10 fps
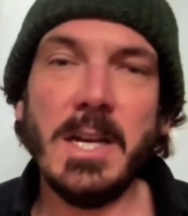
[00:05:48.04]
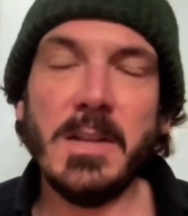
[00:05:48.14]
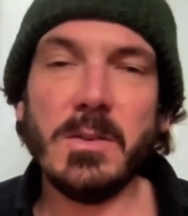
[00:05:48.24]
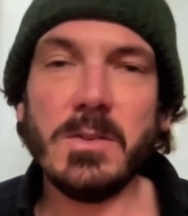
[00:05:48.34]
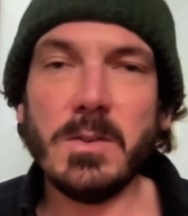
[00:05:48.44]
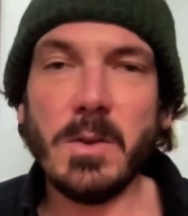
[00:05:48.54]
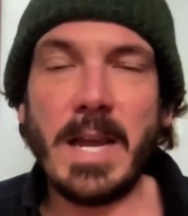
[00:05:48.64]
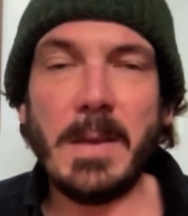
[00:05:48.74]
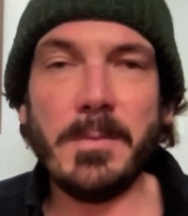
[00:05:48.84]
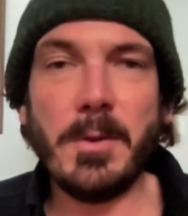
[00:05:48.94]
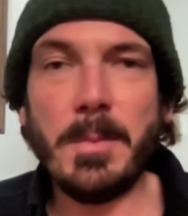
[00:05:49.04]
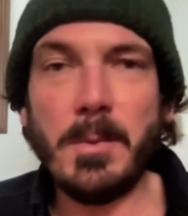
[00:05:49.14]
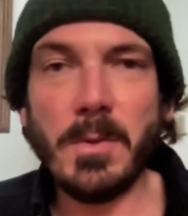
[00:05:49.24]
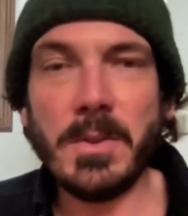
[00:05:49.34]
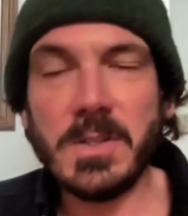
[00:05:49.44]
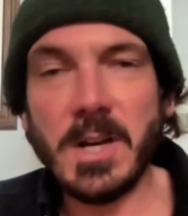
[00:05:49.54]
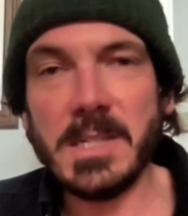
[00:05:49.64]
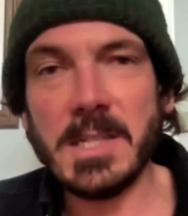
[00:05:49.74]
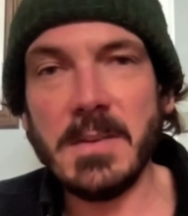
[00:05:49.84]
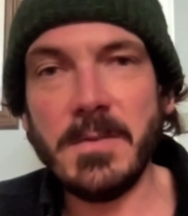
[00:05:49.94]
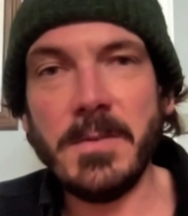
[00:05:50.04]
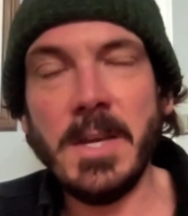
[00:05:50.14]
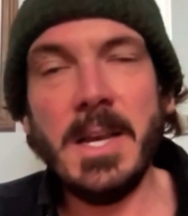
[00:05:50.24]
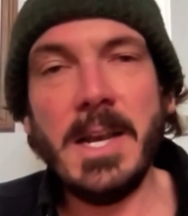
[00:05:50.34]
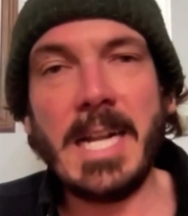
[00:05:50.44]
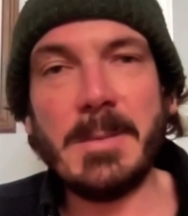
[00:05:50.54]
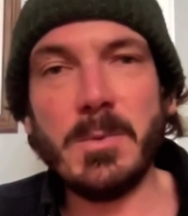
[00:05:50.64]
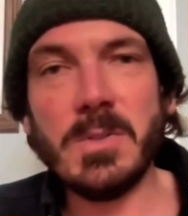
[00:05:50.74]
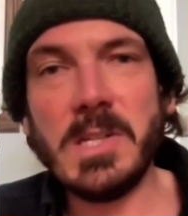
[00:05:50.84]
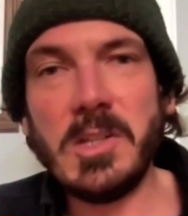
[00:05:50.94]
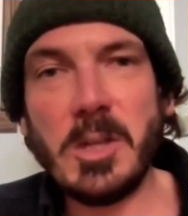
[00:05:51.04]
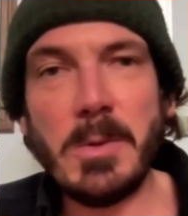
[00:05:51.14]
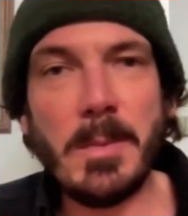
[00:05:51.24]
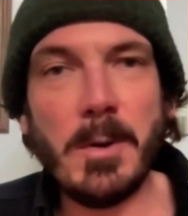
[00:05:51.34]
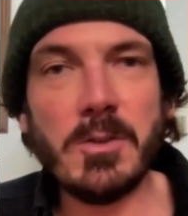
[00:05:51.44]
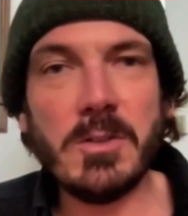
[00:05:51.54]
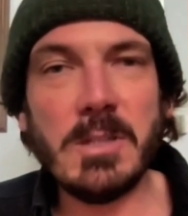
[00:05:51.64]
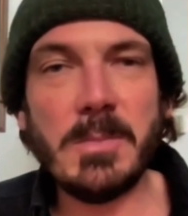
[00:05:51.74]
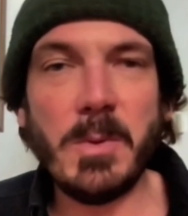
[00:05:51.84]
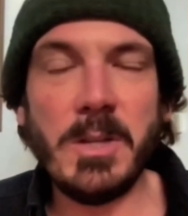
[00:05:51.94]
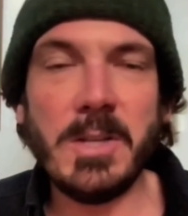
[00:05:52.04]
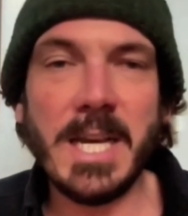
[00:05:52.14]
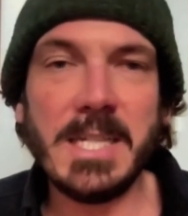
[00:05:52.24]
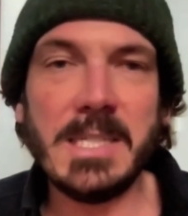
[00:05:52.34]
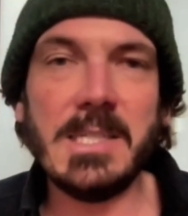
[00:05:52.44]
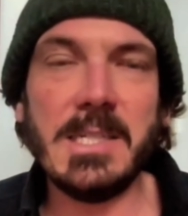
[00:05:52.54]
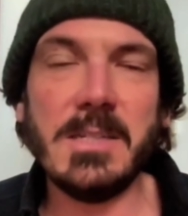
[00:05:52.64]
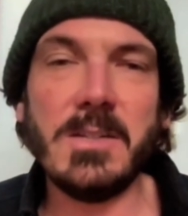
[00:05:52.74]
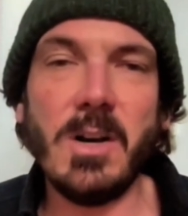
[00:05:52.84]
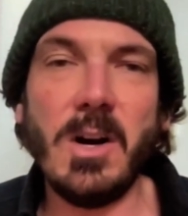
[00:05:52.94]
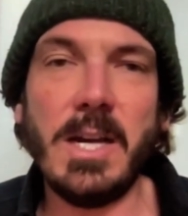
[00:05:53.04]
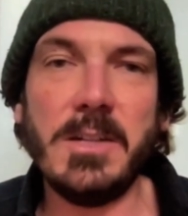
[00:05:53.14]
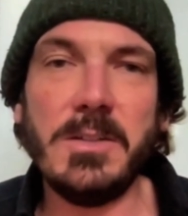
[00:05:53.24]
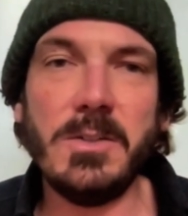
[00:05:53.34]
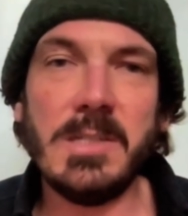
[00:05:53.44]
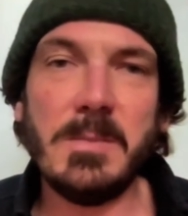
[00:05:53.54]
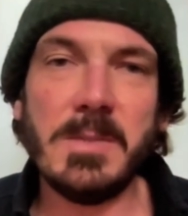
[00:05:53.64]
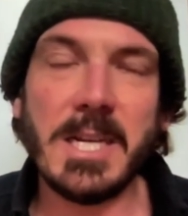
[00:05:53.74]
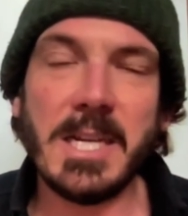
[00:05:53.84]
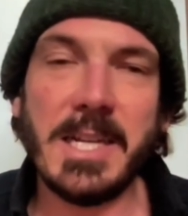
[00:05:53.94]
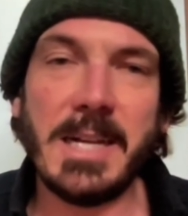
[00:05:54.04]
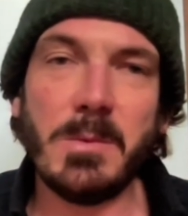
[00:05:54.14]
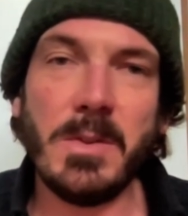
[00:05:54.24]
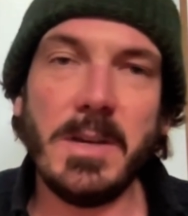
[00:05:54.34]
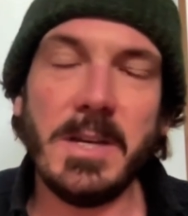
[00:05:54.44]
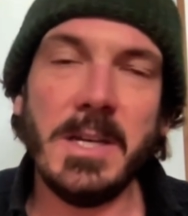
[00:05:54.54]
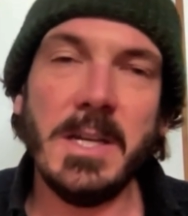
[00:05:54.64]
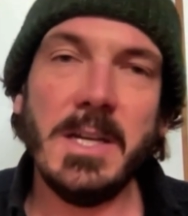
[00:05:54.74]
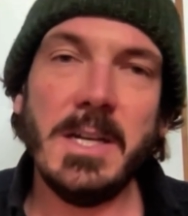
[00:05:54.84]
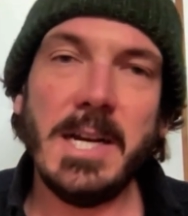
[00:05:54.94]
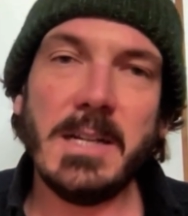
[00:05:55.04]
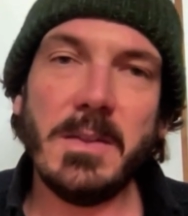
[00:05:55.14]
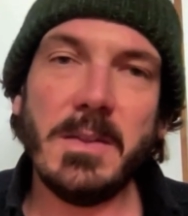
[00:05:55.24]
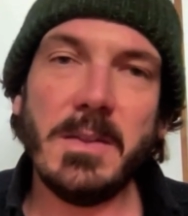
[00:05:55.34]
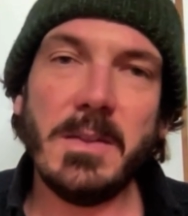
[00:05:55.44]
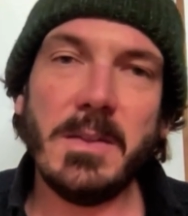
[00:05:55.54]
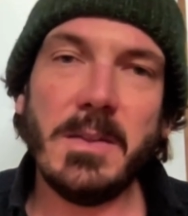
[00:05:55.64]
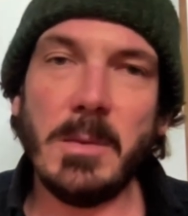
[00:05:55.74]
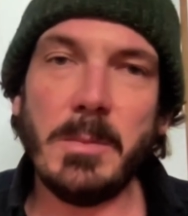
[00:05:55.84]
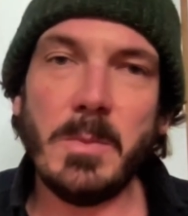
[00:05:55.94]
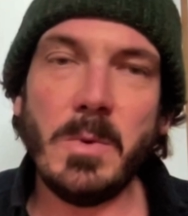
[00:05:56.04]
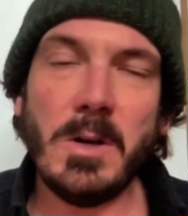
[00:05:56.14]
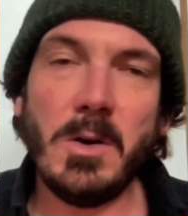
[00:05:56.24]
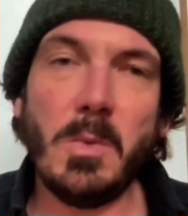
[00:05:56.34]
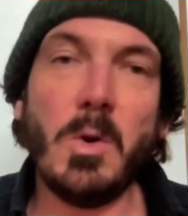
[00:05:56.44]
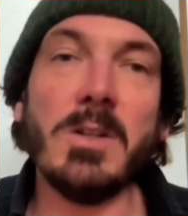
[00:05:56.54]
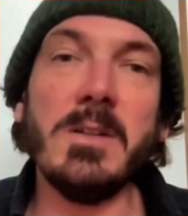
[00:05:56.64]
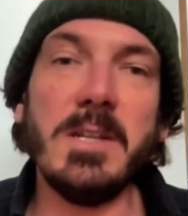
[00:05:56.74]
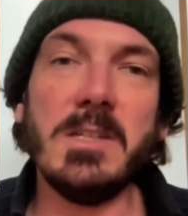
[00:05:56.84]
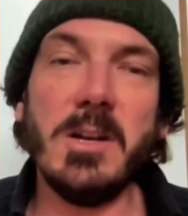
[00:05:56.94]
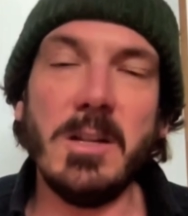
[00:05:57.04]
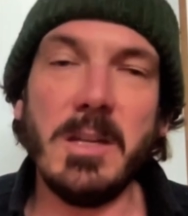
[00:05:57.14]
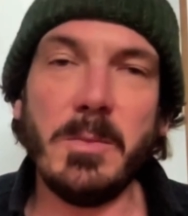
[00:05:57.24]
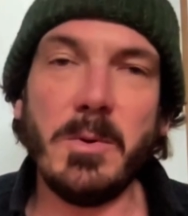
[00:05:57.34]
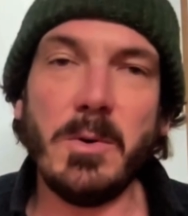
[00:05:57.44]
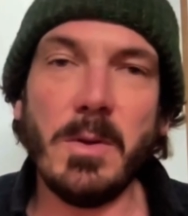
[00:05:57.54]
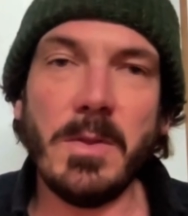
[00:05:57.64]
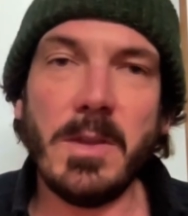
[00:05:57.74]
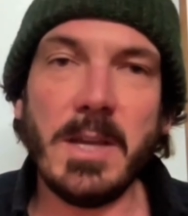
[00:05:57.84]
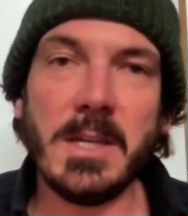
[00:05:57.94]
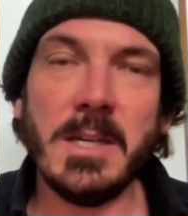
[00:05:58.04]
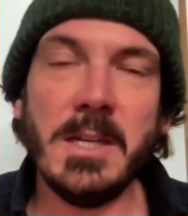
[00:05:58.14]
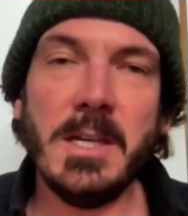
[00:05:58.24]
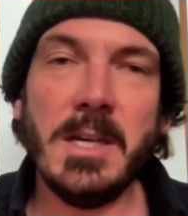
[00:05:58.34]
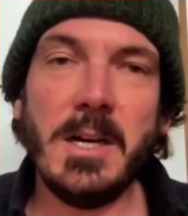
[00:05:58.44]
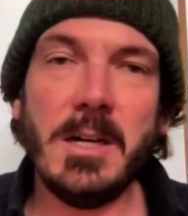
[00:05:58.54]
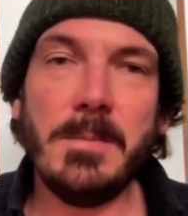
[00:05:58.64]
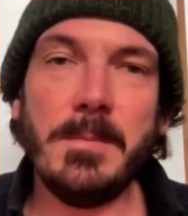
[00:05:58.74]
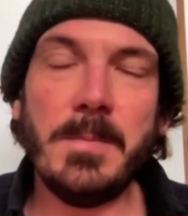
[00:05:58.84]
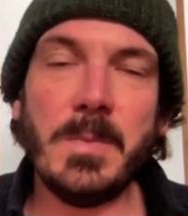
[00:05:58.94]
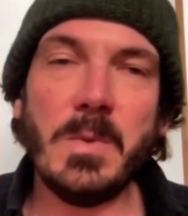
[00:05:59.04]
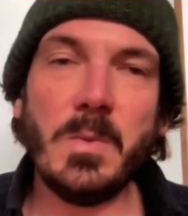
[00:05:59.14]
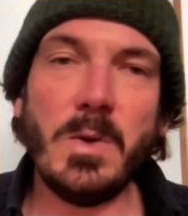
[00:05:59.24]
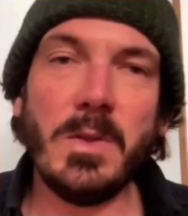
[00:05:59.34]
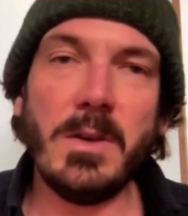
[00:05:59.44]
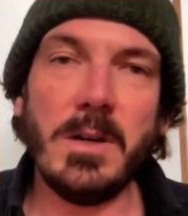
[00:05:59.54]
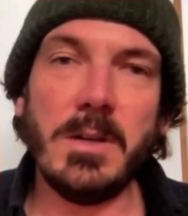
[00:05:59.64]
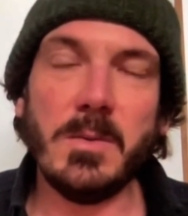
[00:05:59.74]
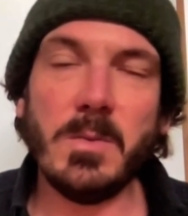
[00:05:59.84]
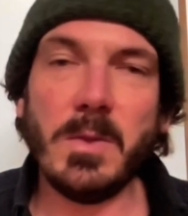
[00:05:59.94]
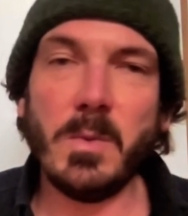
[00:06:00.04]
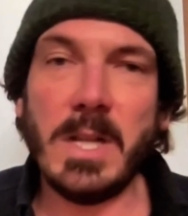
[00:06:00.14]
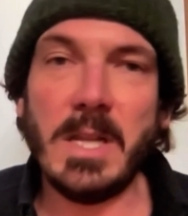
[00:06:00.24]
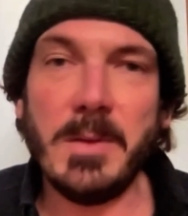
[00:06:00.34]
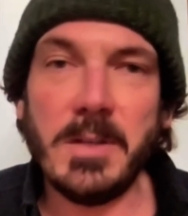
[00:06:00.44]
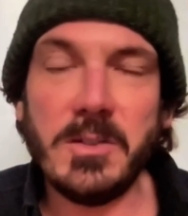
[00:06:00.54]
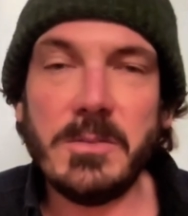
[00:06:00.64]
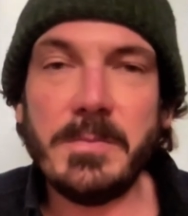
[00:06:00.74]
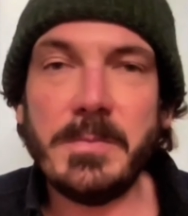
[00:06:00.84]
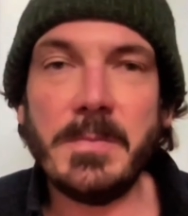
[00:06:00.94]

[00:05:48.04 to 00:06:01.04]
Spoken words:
not to sort of anthropomorphize and give animals these human emotions, but when you can see into the eye, you do seem to connect with it. And I think that's quite one certainly important thing with a winning image.